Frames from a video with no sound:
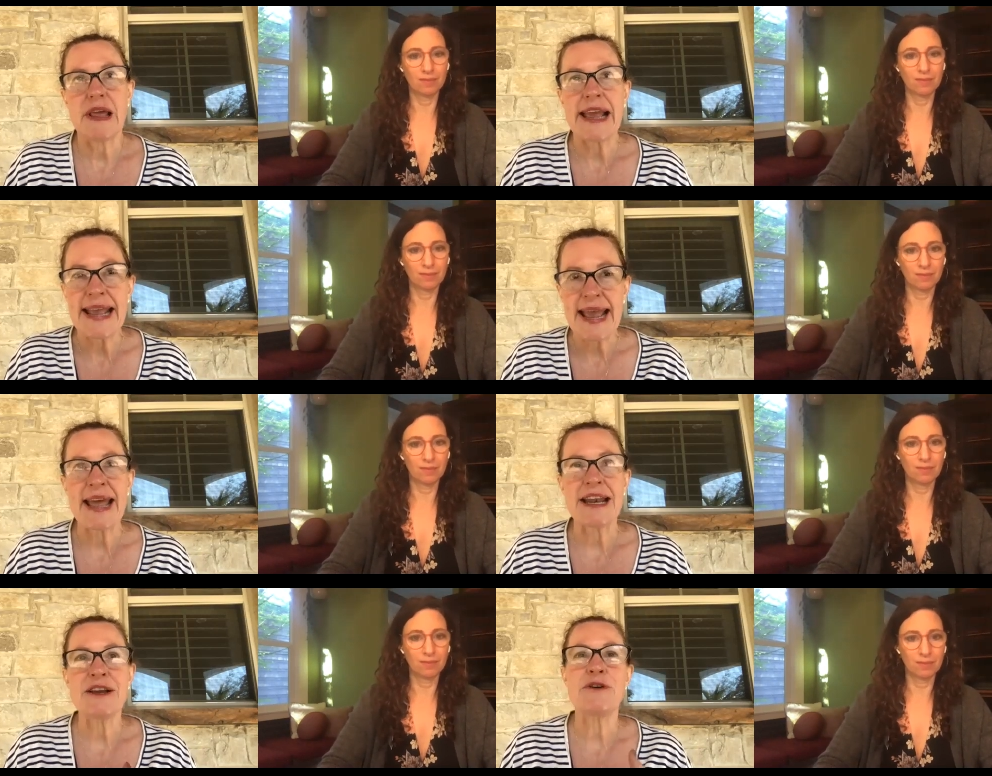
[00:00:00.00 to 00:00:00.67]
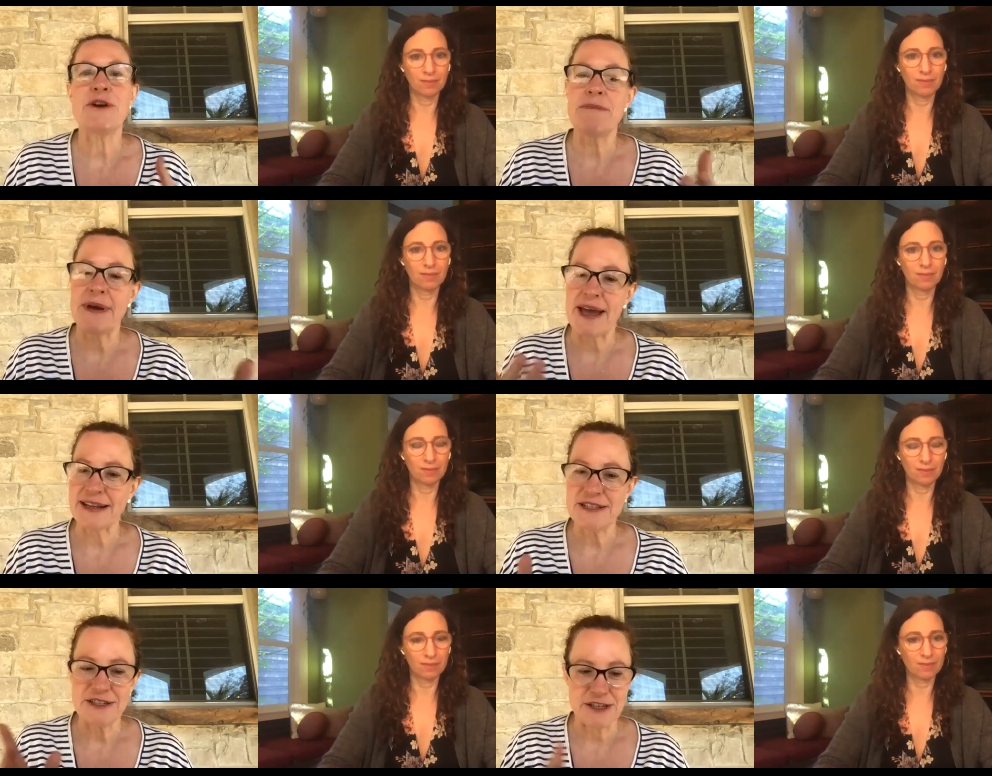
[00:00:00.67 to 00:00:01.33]
Speaker 1: again, going
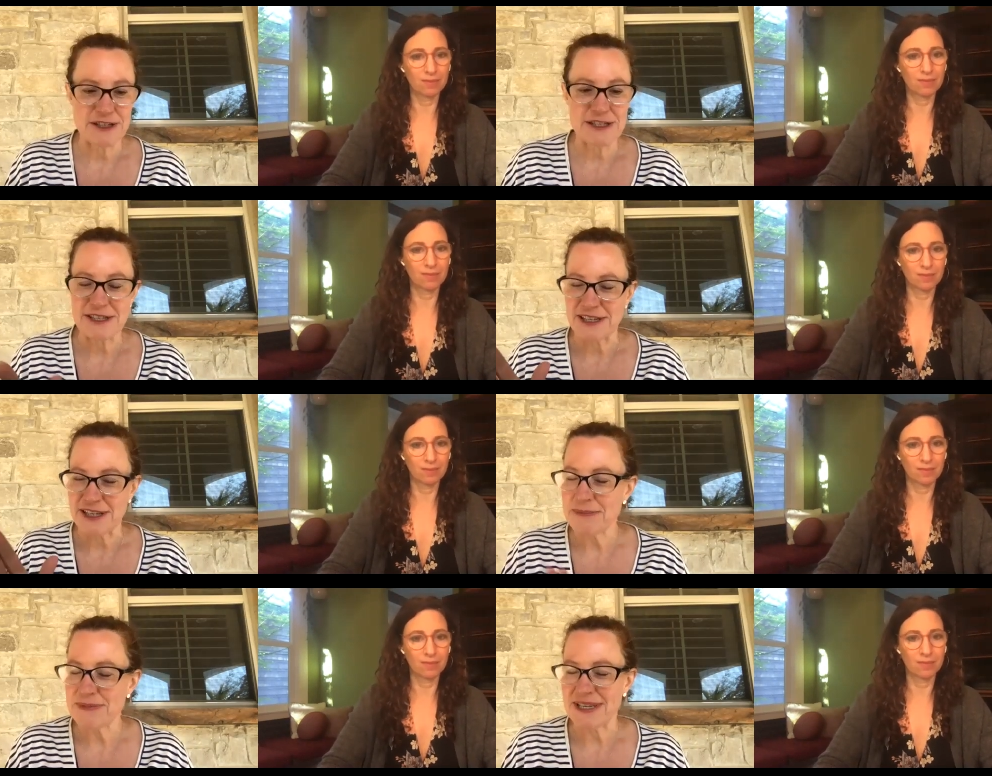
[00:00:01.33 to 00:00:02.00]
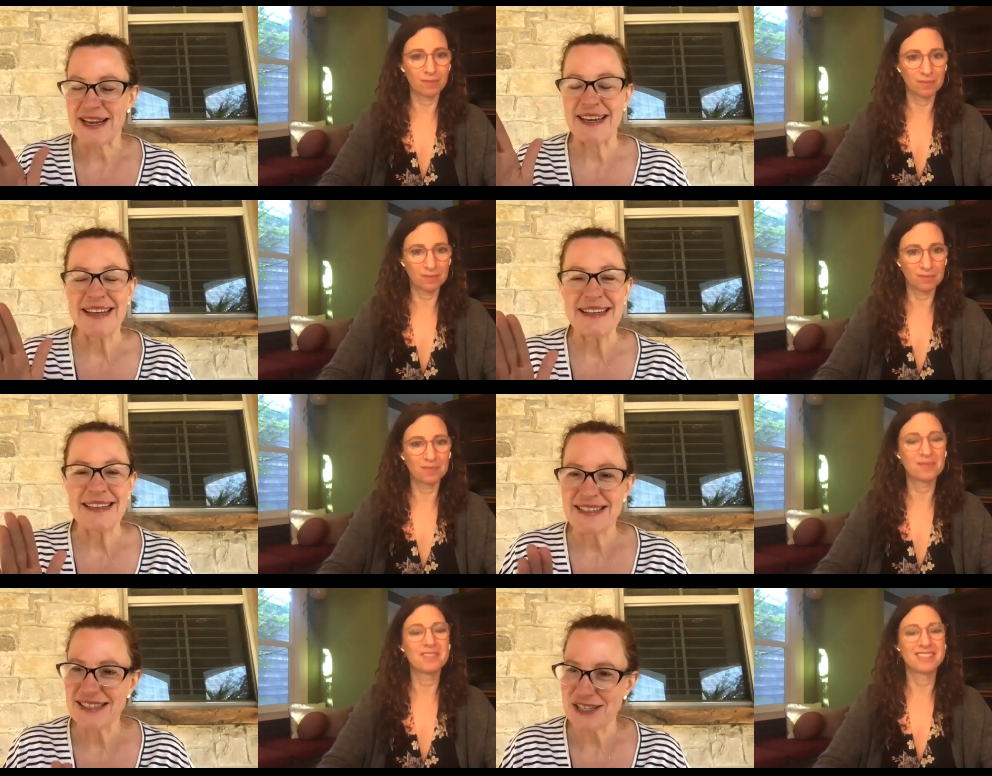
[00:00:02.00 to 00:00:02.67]
back to good sleep, diet,
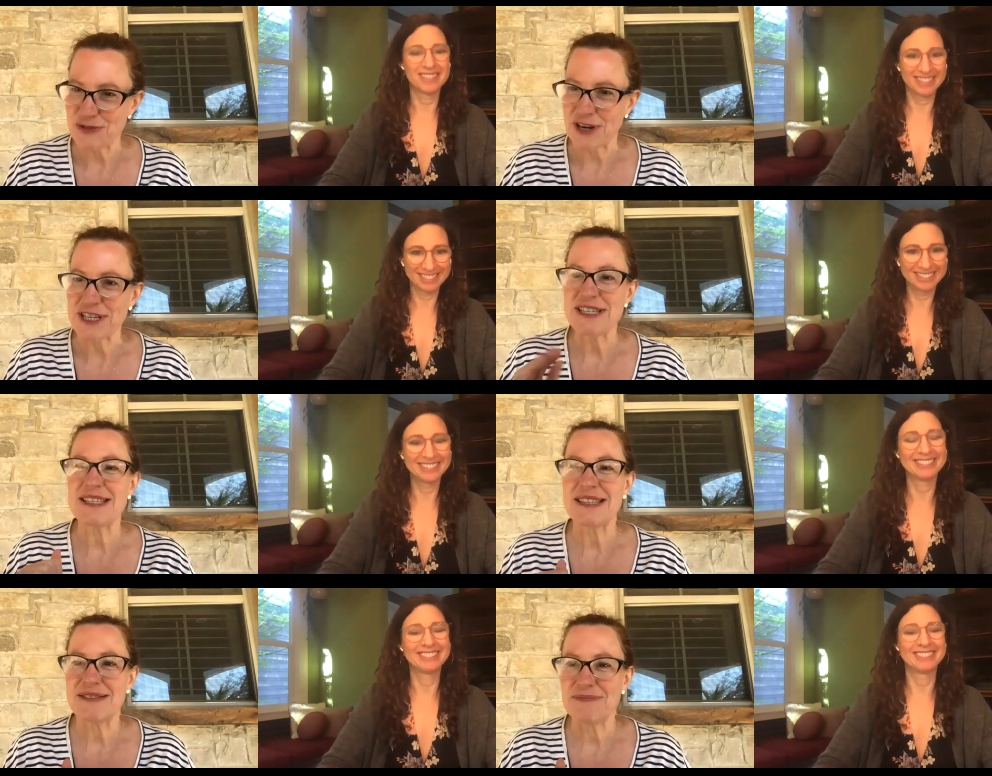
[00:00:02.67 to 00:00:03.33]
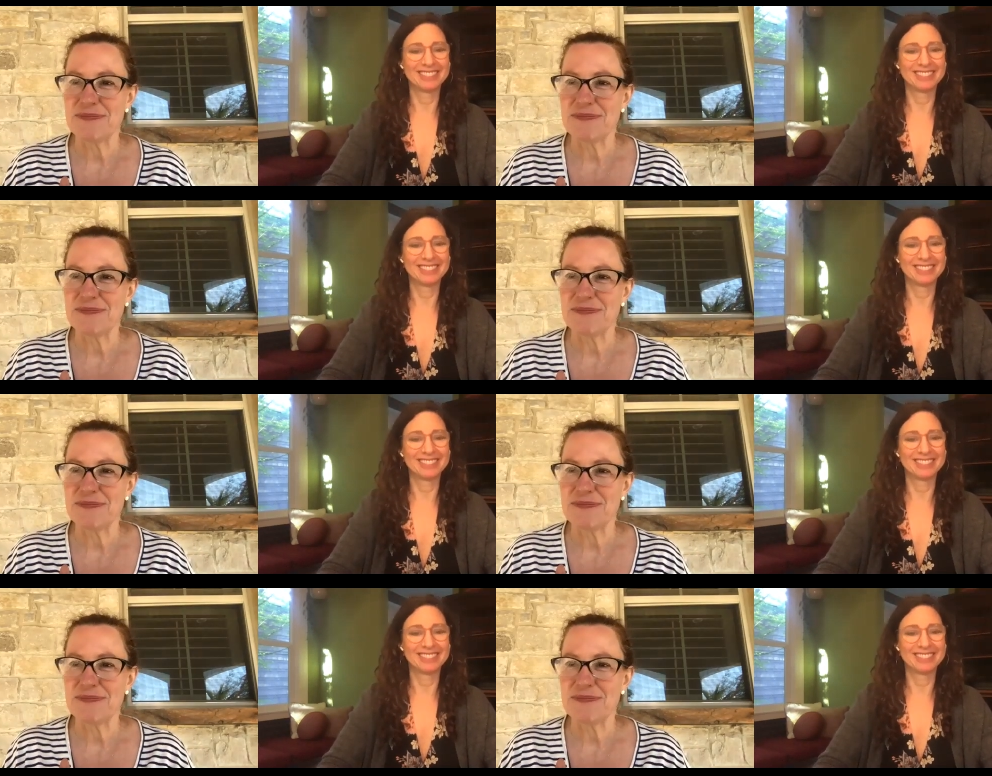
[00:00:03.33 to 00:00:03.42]
stress,